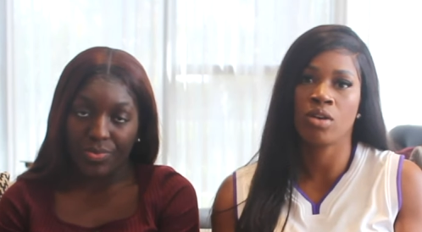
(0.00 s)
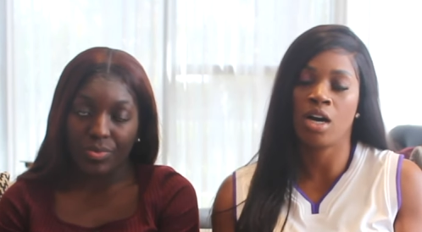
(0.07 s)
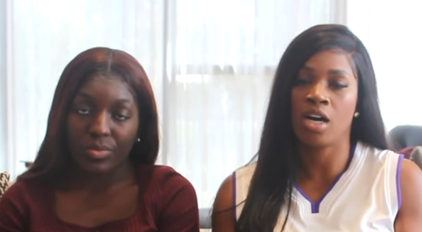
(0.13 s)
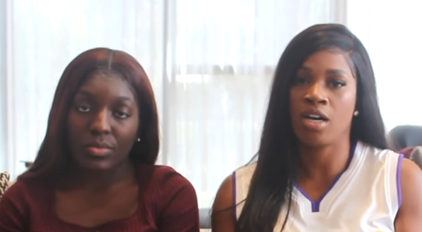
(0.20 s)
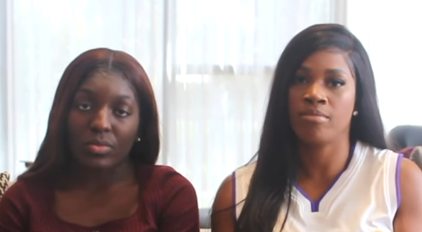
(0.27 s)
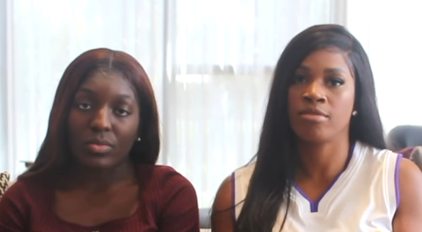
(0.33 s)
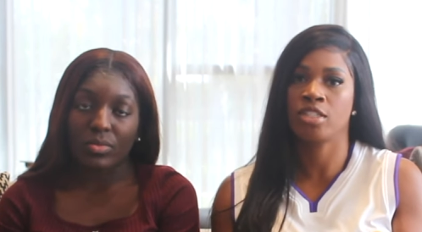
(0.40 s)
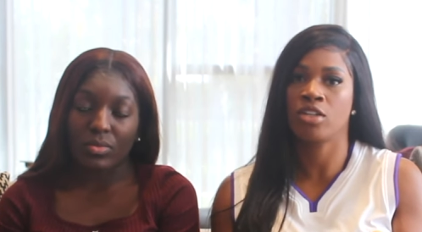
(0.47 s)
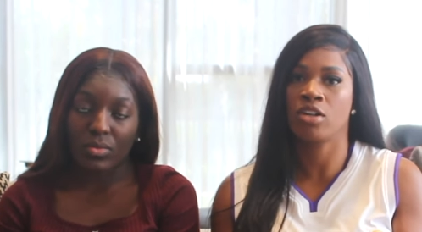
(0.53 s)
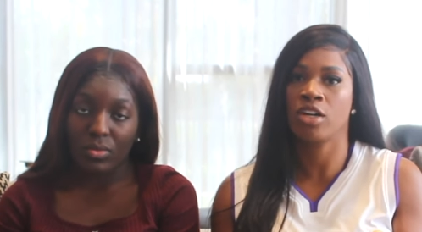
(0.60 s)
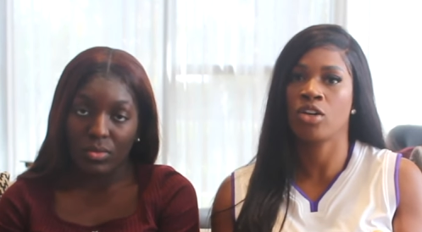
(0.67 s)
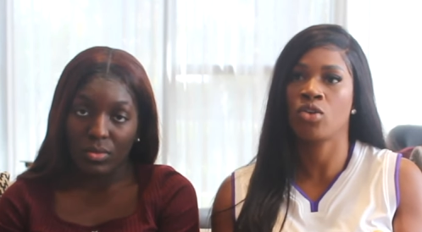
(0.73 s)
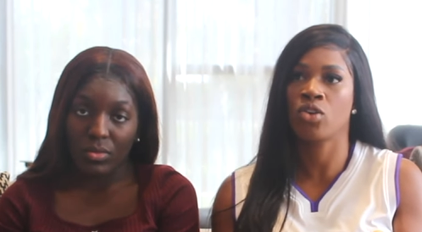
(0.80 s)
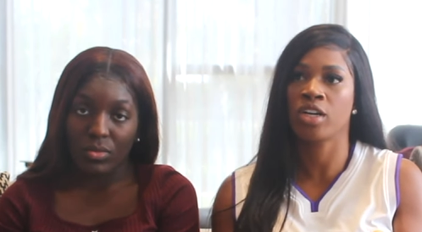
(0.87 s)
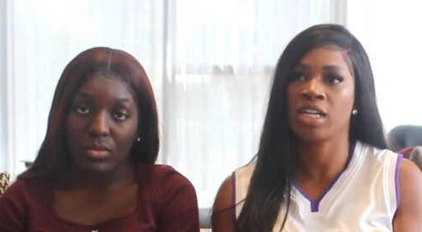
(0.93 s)
Speaker 1: Um, so our
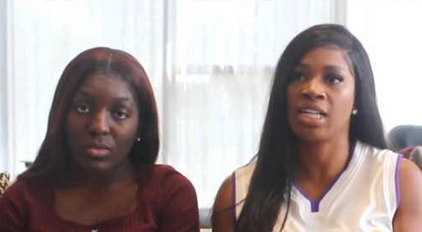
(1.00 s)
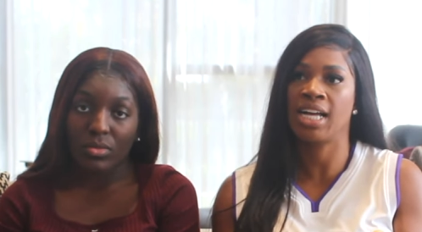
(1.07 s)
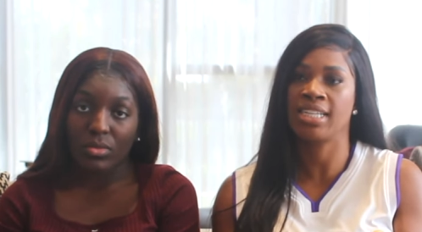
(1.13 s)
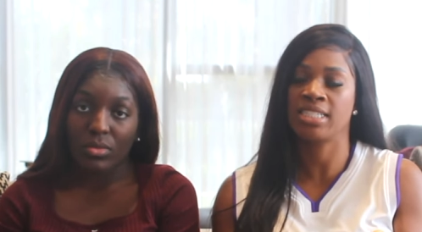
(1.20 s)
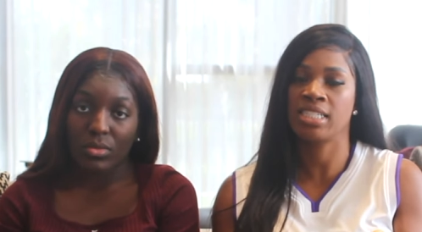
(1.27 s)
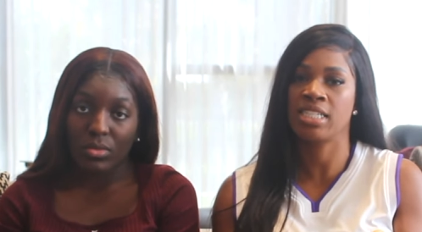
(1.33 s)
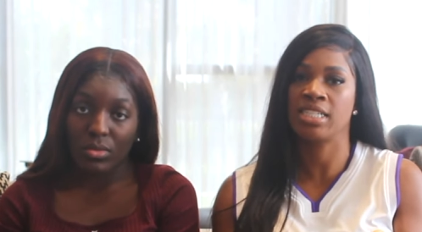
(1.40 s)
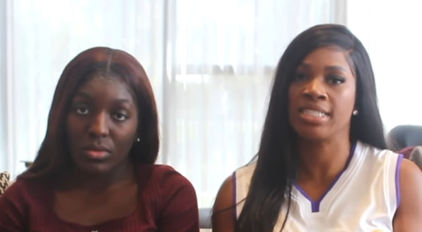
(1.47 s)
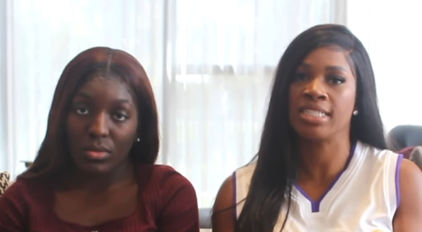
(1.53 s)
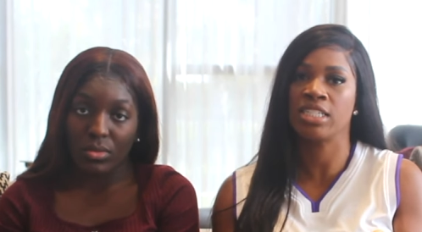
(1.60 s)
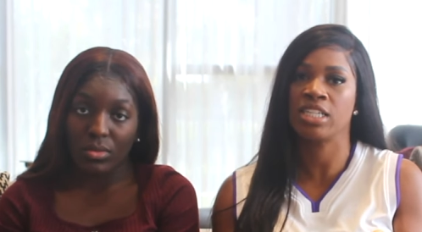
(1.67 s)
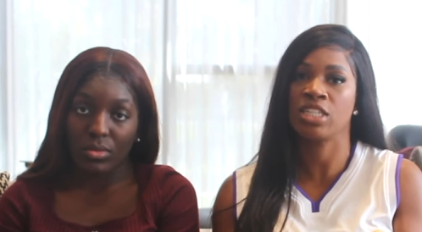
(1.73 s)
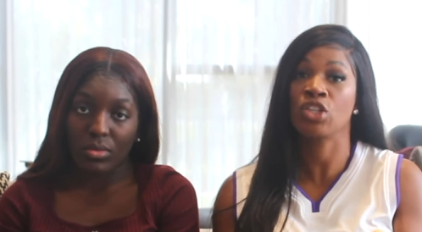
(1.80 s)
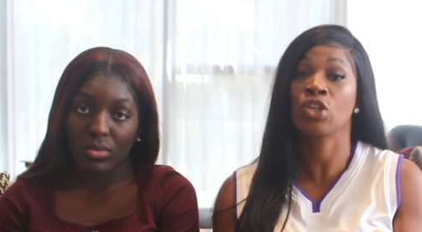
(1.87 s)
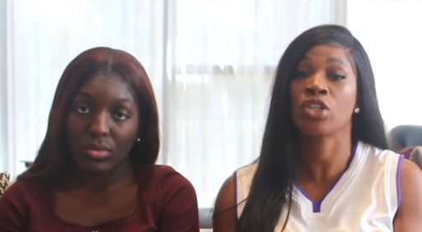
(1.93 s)
core classes,
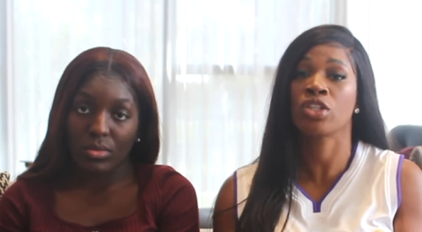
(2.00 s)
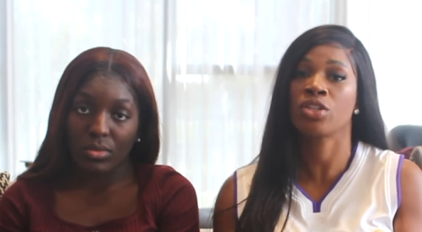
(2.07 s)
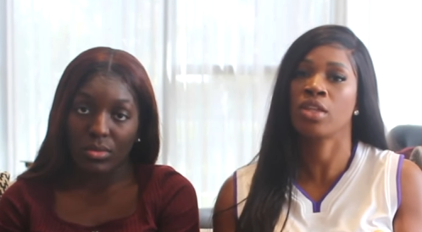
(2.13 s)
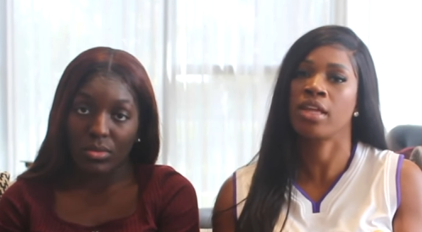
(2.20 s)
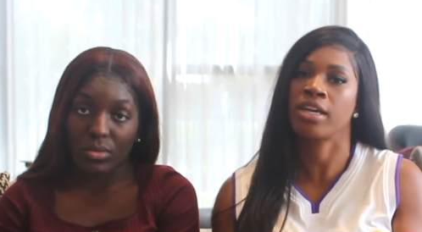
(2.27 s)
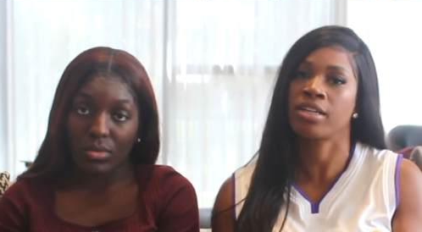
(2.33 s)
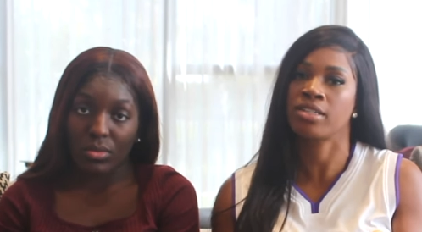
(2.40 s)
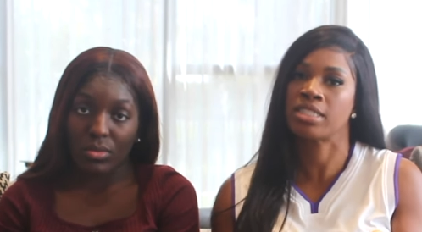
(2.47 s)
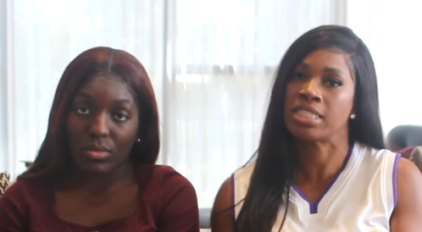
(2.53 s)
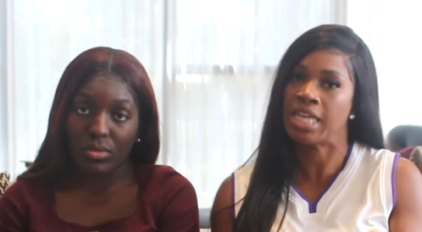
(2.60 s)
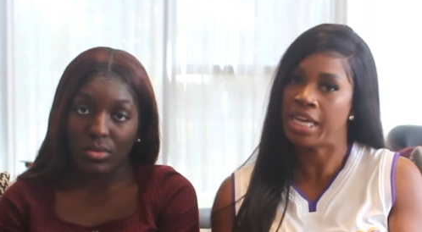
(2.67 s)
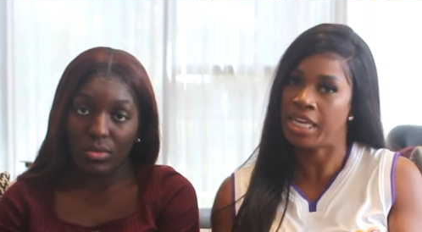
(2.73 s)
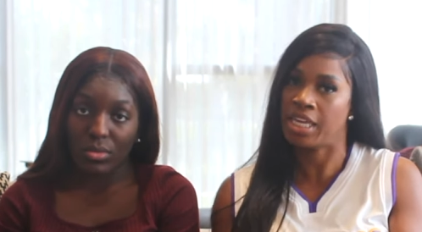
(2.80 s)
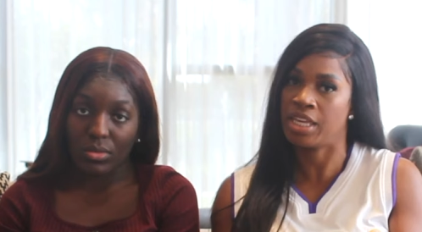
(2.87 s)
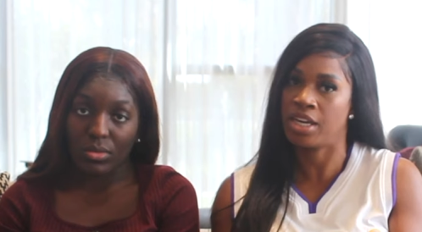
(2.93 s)
and you could do that your
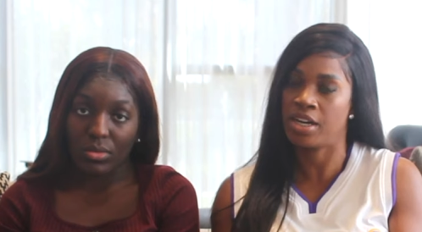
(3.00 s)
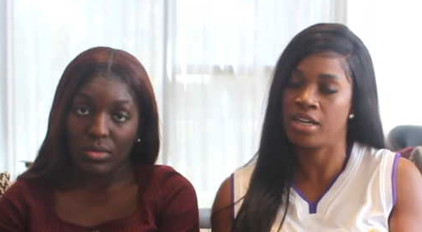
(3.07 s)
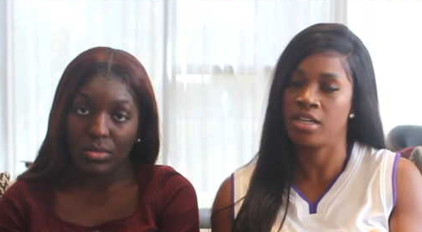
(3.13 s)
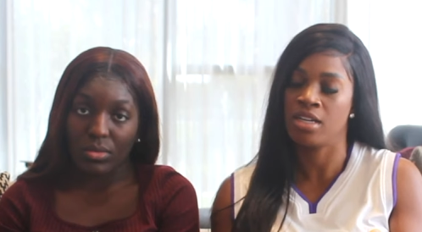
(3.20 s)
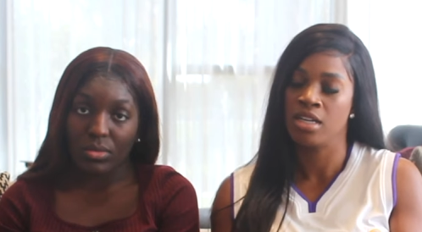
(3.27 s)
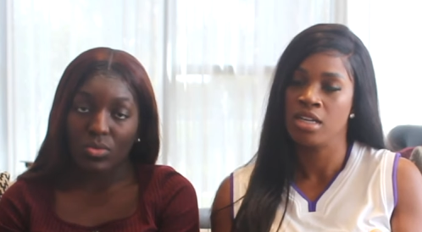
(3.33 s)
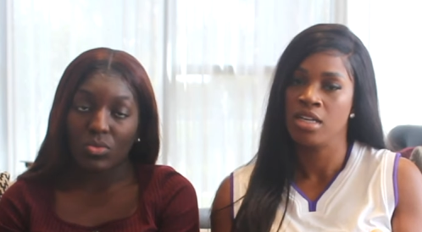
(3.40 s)
second year.